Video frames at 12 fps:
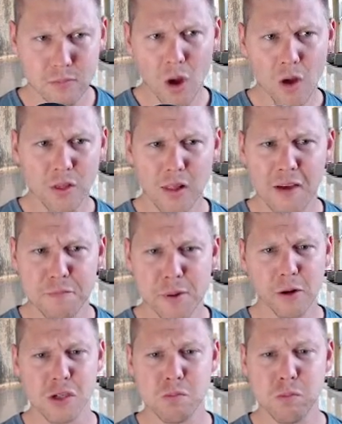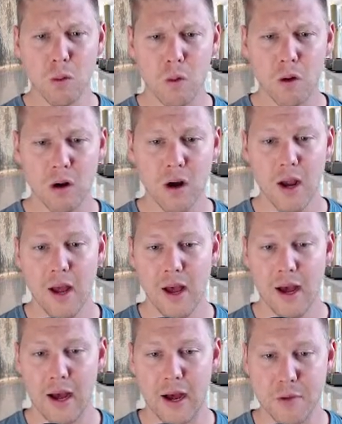On the Livepeer Explorer,
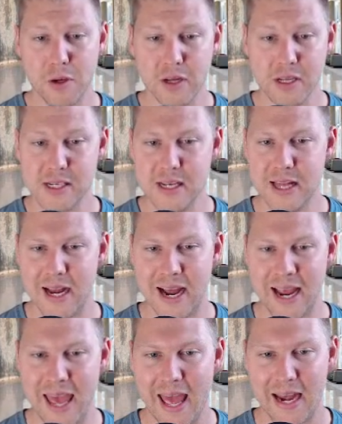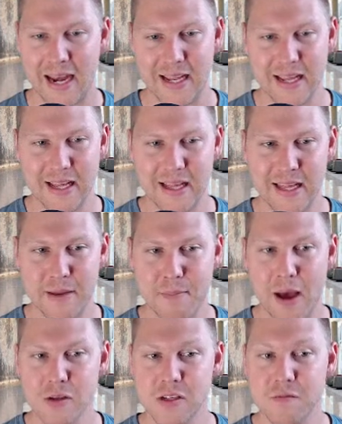you can see that again, the
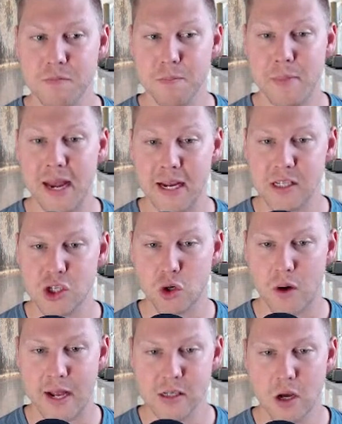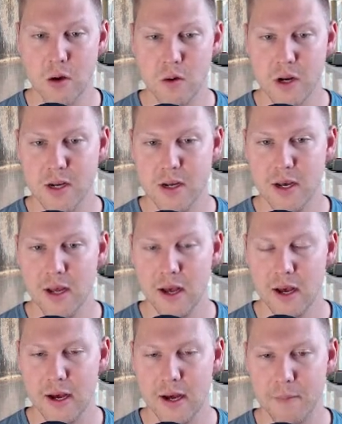amounts of minutes transcoded
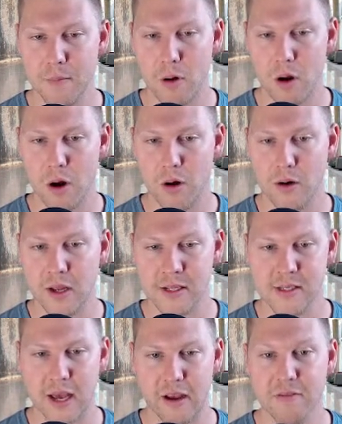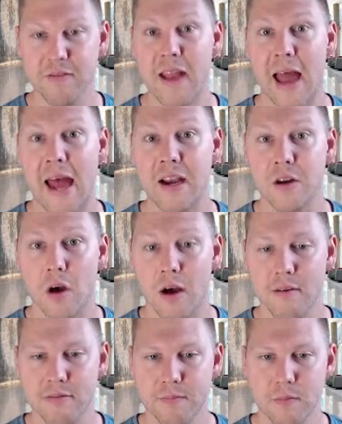it's like flattened
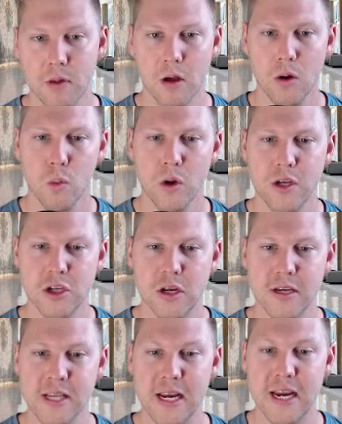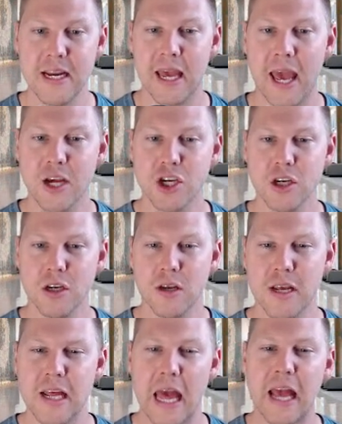off, which is an indication.
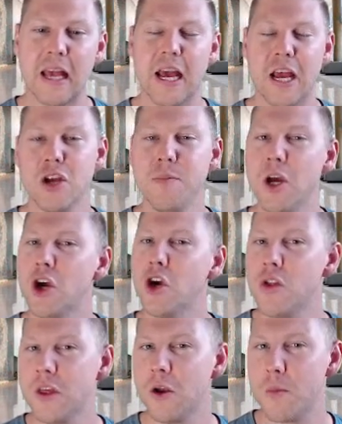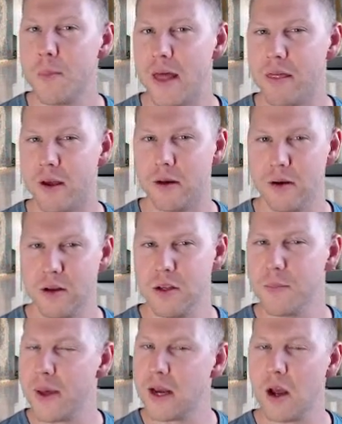It could be a good thing or a bad thing,
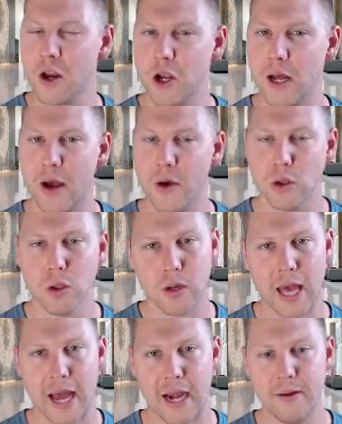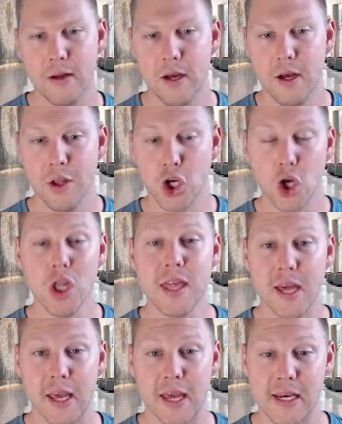depending on how you look at it. The good
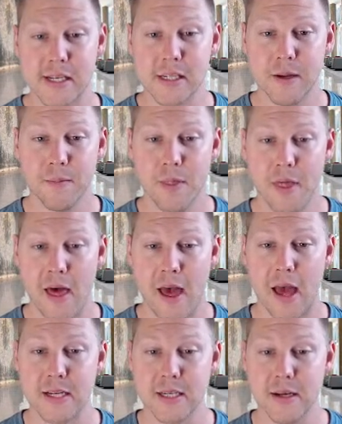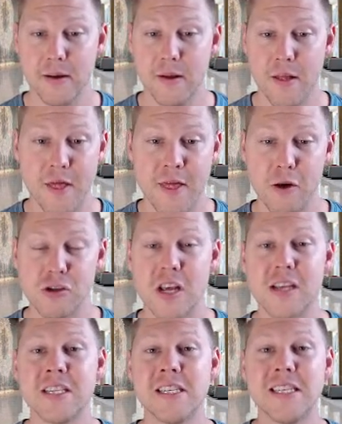thing is that there's
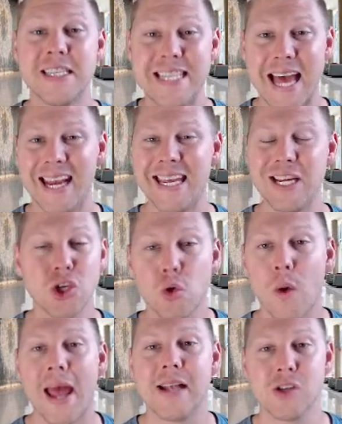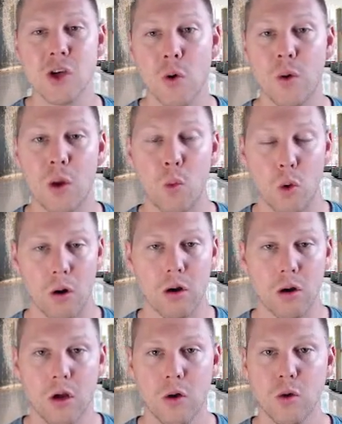steady transcoding work,
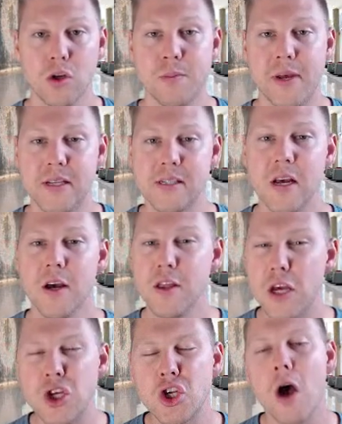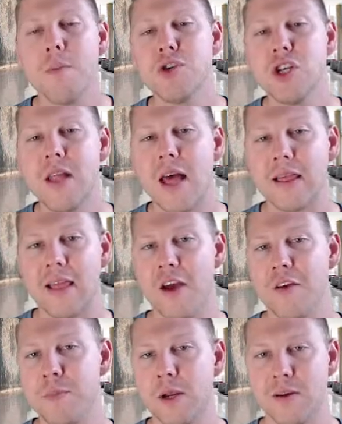which means the adoption that
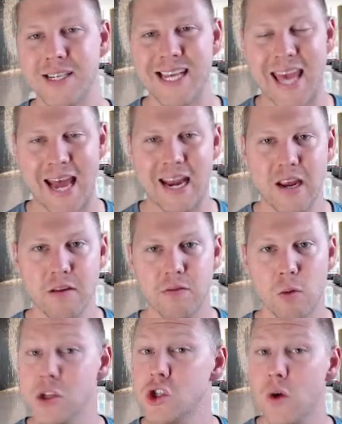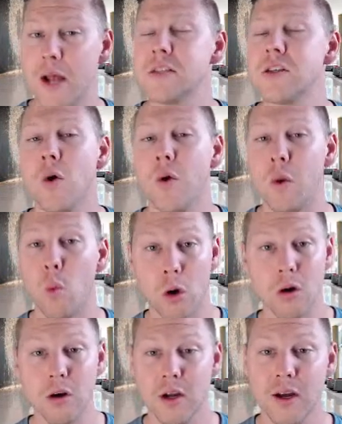Livepeer is getting for its transcoding
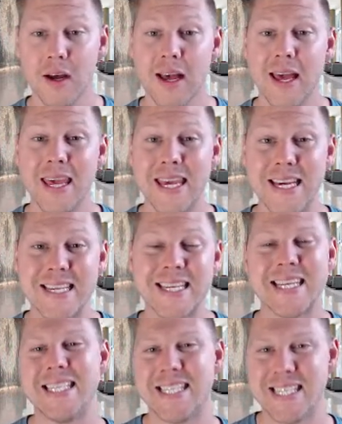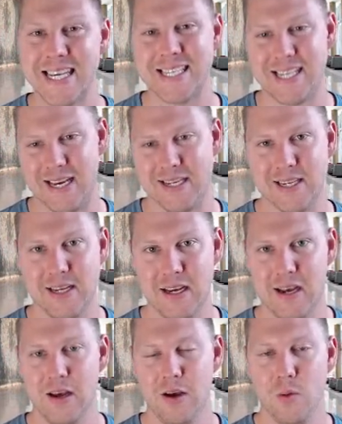work is consistent,
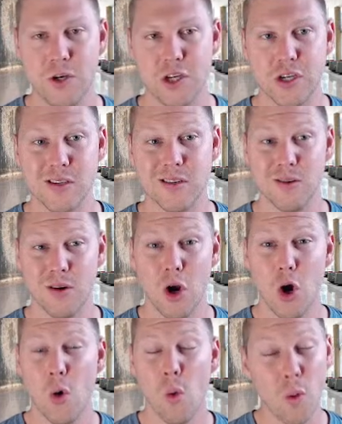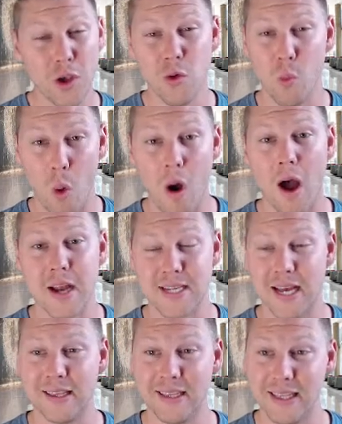which is what you want,
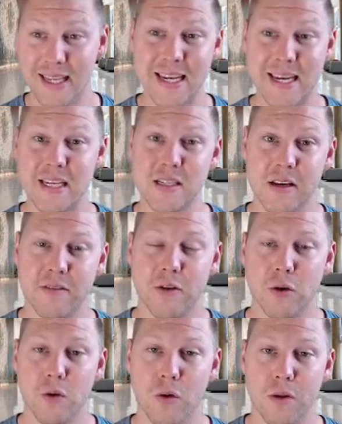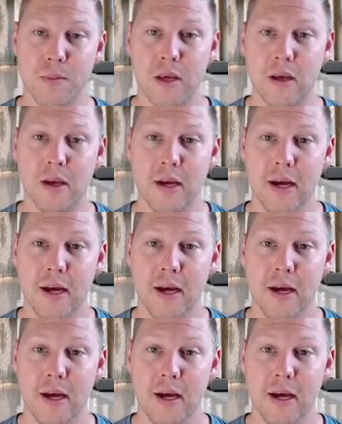at least if you're going to be